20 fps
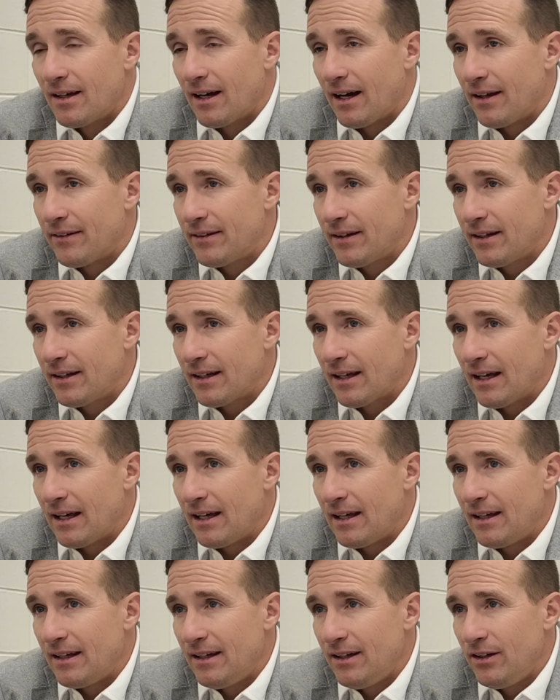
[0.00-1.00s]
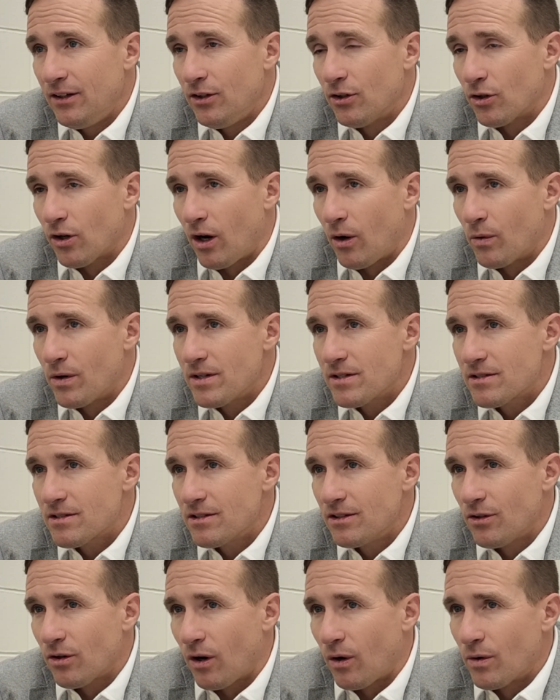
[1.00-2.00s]
I think you're
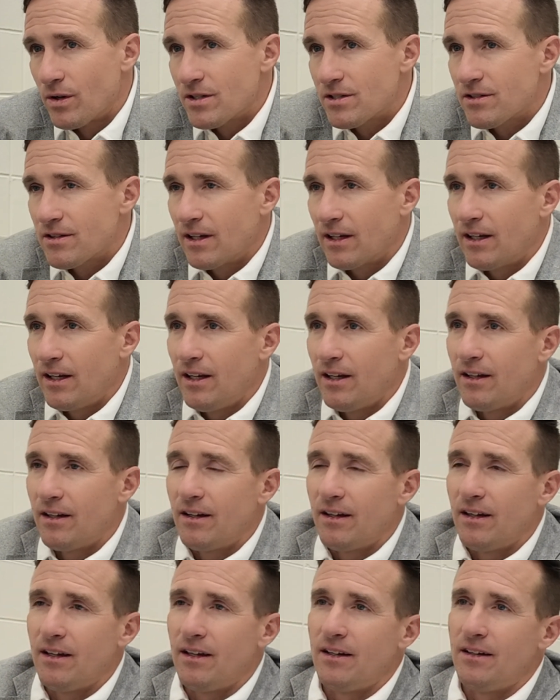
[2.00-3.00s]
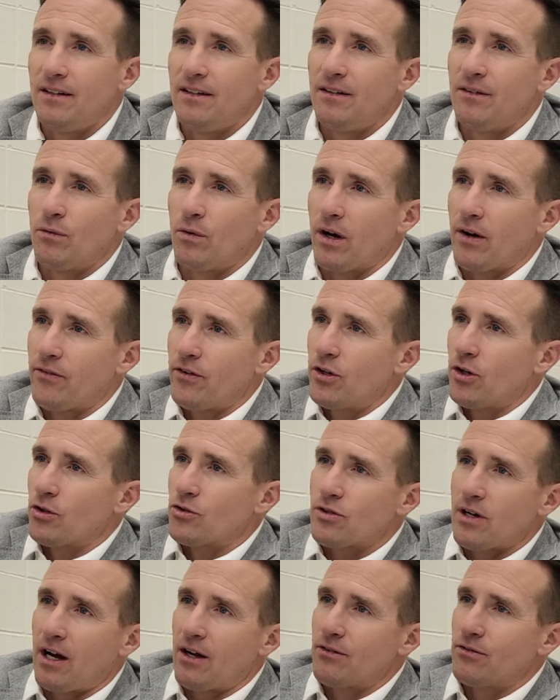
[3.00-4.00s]
always thinking in wherever you're
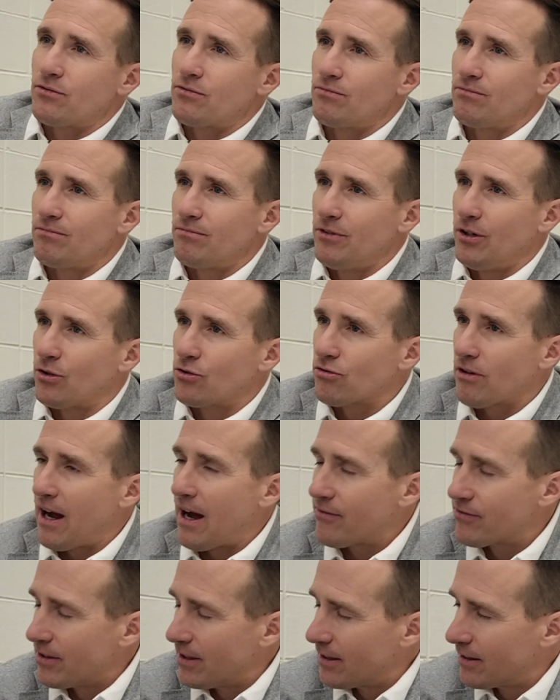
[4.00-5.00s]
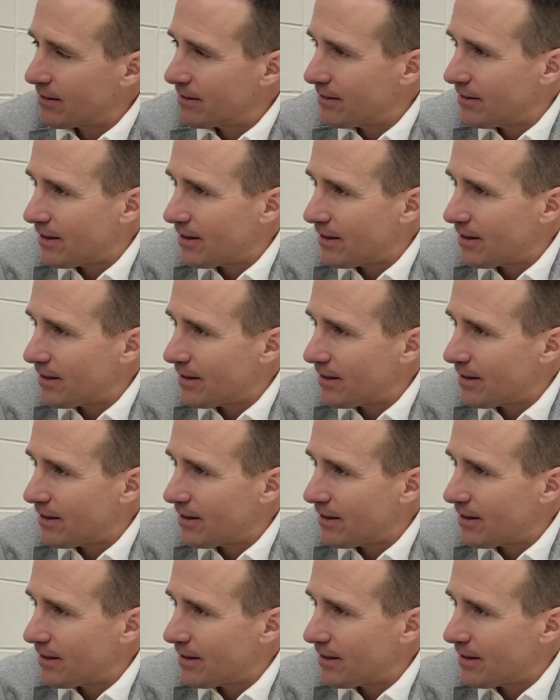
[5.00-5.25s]
drafting.